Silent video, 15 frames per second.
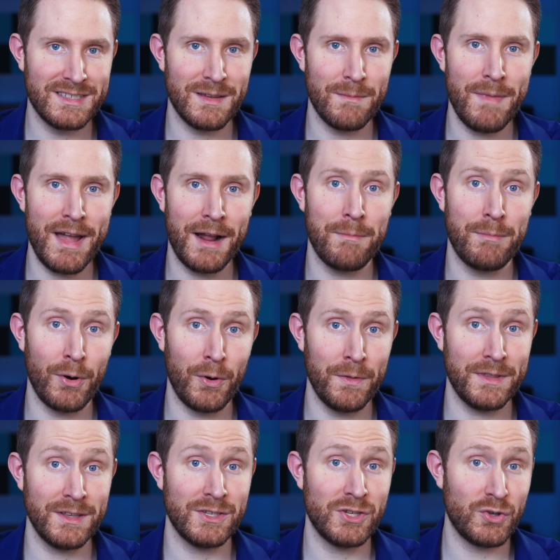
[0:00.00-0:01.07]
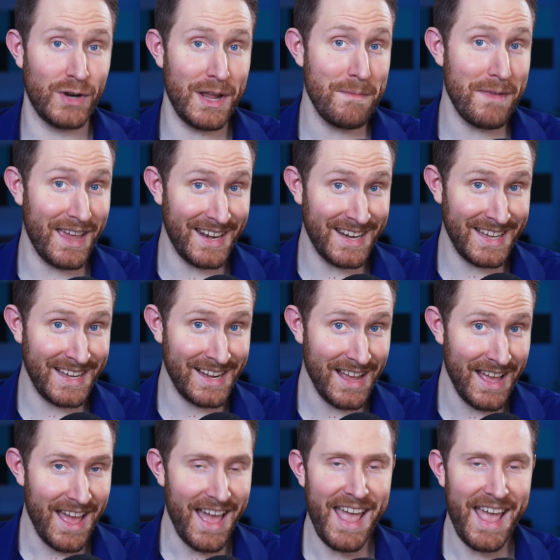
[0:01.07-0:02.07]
to make both stream ending